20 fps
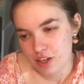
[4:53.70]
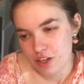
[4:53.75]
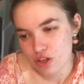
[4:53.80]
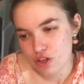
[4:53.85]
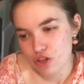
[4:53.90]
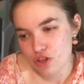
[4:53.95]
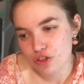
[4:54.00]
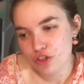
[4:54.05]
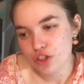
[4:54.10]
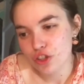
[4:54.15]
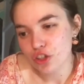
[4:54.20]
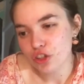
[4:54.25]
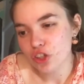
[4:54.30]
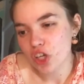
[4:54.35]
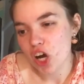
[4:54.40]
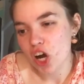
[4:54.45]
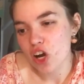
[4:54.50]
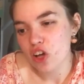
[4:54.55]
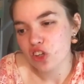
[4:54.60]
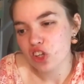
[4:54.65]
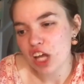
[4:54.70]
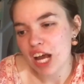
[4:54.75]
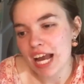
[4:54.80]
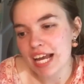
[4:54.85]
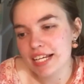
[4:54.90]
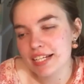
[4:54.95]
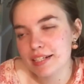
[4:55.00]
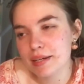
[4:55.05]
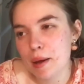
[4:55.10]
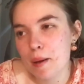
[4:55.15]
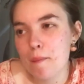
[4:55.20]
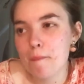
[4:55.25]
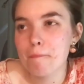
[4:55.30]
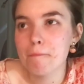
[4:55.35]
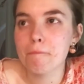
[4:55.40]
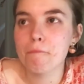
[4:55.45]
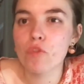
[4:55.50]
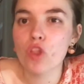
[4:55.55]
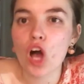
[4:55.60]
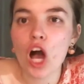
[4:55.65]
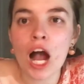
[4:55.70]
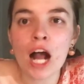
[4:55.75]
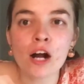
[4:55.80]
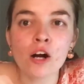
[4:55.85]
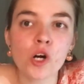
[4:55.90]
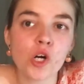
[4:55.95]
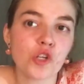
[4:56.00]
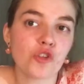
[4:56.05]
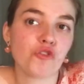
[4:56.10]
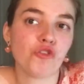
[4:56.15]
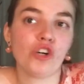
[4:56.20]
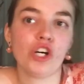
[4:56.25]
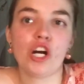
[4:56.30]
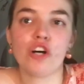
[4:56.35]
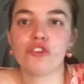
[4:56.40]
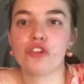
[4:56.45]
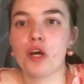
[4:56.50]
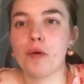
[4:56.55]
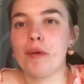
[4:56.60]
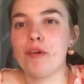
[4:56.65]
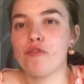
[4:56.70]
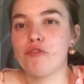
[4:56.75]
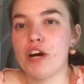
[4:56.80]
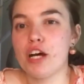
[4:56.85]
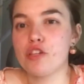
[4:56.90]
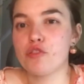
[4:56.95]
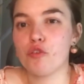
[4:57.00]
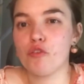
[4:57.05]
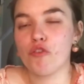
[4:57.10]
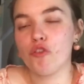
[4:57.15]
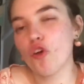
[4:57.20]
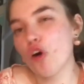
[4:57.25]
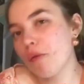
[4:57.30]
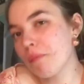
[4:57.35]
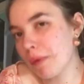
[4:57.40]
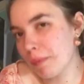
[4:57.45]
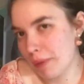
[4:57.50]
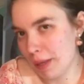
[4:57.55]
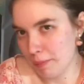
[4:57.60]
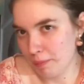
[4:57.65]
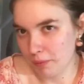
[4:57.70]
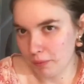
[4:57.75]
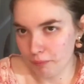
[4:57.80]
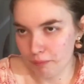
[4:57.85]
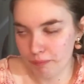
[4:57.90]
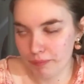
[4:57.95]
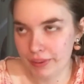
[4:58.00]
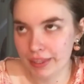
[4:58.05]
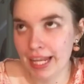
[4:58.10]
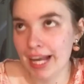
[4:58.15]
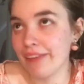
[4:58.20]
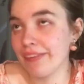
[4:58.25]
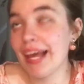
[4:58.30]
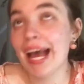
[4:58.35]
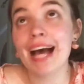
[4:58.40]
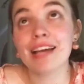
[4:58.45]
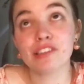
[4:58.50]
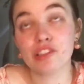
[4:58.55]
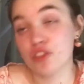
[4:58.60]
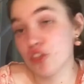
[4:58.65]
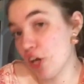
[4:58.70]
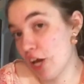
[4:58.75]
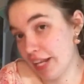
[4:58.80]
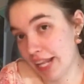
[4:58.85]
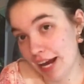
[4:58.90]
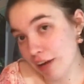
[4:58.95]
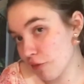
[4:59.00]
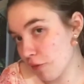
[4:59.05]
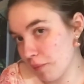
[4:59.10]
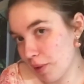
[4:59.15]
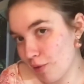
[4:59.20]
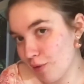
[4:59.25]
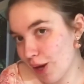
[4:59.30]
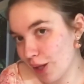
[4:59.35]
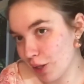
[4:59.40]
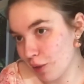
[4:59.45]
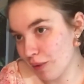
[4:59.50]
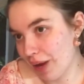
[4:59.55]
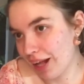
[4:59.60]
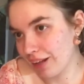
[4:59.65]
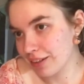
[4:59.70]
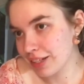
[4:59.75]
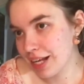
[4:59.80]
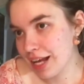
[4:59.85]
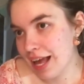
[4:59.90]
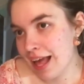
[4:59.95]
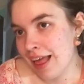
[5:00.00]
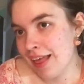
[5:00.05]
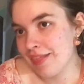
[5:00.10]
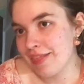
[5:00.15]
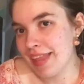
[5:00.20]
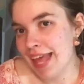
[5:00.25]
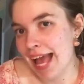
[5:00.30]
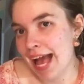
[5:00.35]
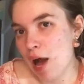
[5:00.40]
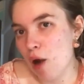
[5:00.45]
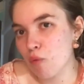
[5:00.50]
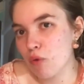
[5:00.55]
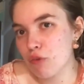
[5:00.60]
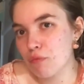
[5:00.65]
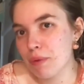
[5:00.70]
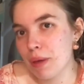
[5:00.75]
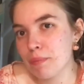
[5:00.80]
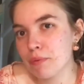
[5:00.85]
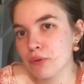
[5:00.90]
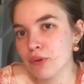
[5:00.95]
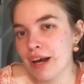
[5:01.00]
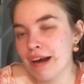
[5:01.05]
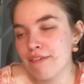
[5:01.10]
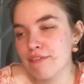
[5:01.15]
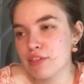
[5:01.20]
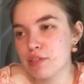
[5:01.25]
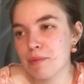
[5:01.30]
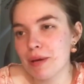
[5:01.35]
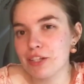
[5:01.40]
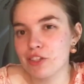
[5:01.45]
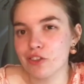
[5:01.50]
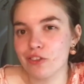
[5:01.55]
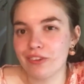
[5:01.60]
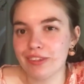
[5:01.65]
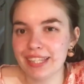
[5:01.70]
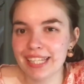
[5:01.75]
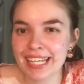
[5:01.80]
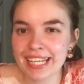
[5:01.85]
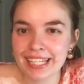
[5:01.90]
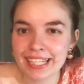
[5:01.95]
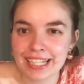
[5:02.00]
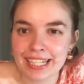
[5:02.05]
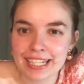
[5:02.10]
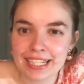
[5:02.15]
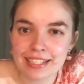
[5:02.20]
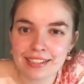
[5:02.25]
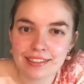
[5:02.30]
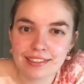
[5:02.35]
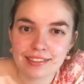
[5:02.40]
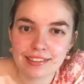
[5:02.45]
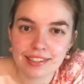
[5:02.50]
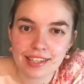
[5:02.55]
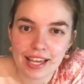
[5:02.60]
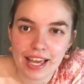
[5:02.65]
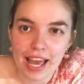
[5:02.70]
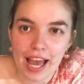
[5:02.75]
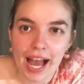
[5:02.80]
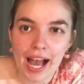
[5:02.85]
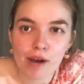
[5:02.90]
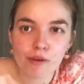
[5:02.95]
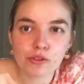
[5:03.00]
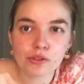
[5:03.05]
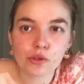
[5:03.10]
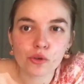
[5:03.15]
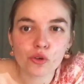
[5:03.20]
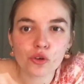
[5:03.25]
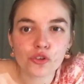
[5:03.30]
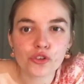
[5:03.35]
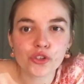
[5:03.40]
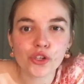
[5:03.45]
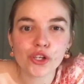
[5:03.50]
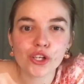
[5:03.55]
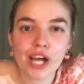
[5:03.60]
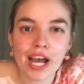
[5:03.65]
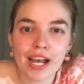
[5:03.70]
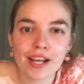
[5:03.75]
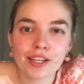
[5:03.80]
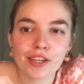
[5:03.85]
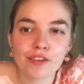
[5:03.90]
you know, like, I always thought I was going to be friends with normal people. Now, that hasn't turned out for me really well. Now, with people who have special needs, I was also kind of on the